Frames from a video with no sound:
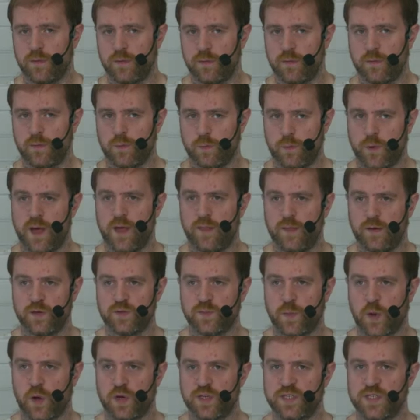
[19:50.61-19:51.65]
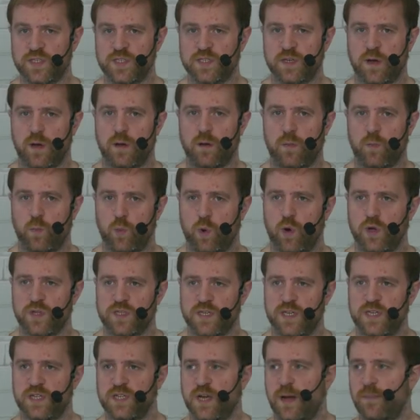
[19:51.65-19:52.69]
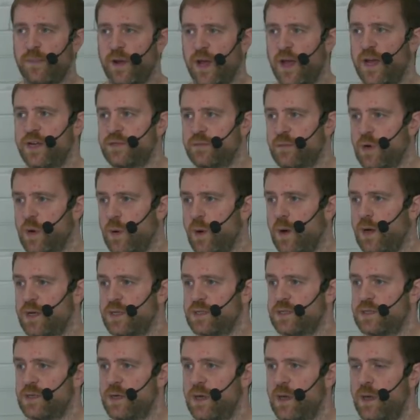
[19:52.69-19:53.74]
where those policies are and what each application requires.